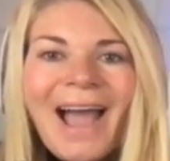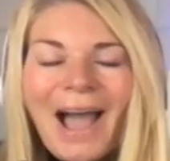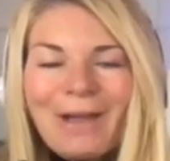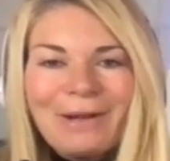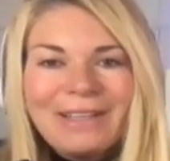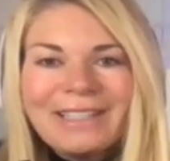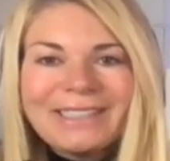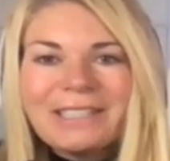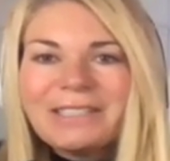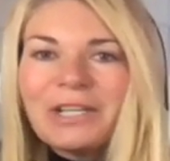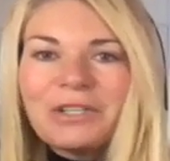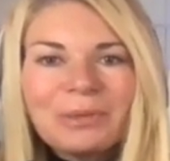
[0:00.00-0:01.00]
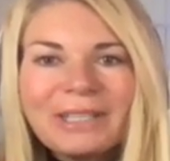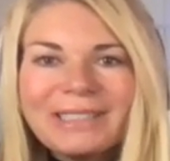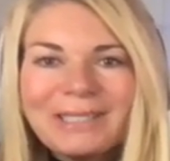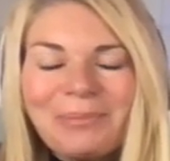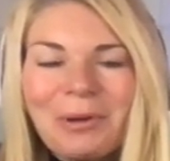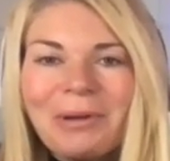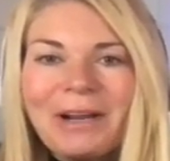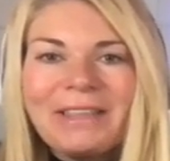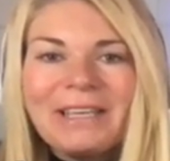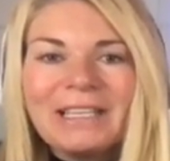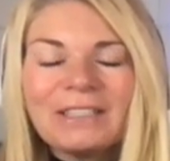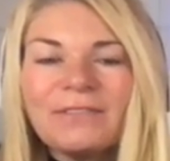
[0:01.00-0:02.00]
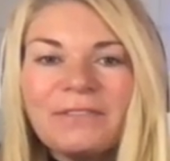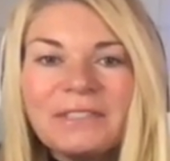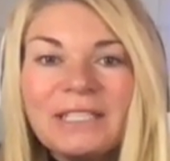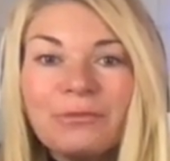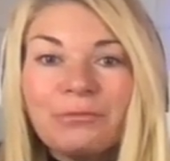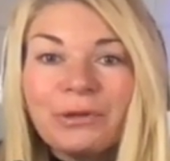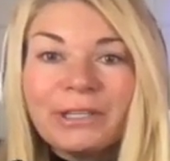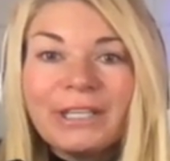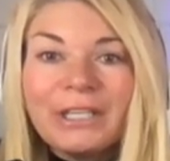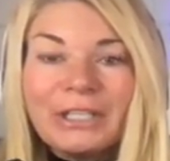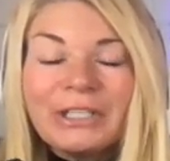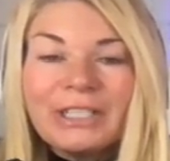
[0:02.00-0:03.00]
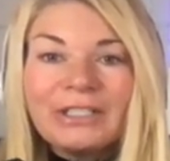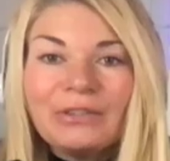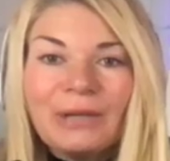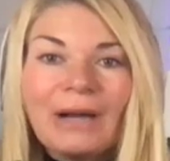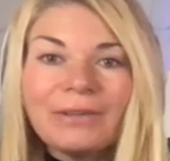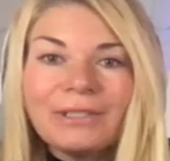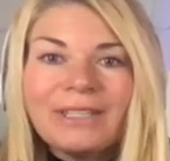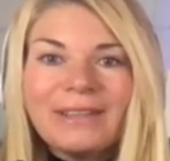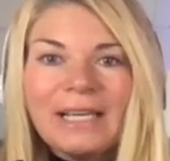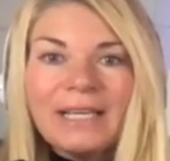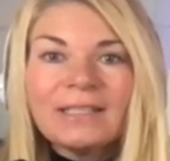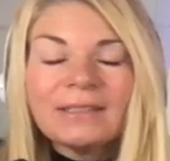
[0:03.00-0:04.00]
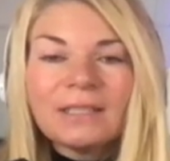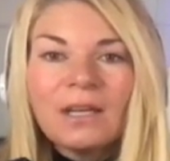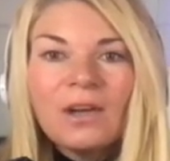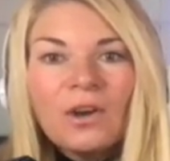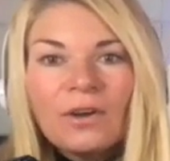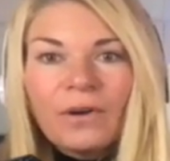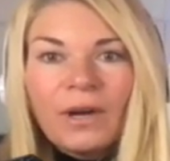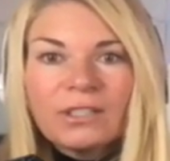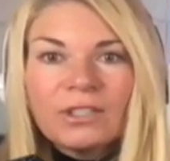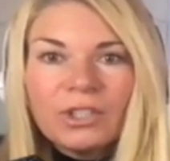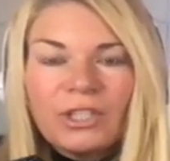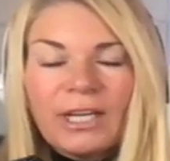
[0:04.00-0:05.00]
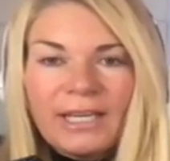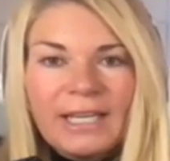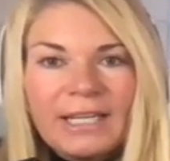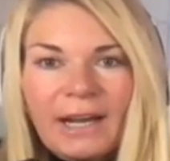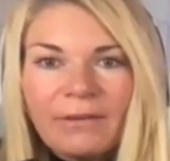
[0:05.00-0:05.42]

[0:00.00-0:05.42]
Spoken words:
I read this list. It's really simple, but I think it's 15 really good grounded things for us to check in.